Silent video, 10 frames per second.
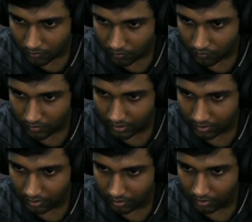
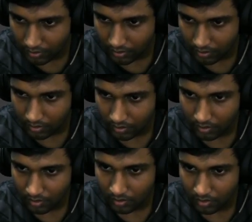Factor.
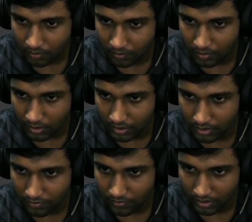Plug it to the
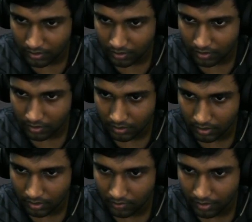factor, the
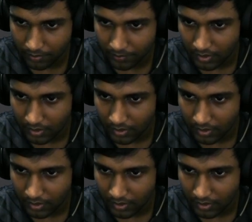color ramp.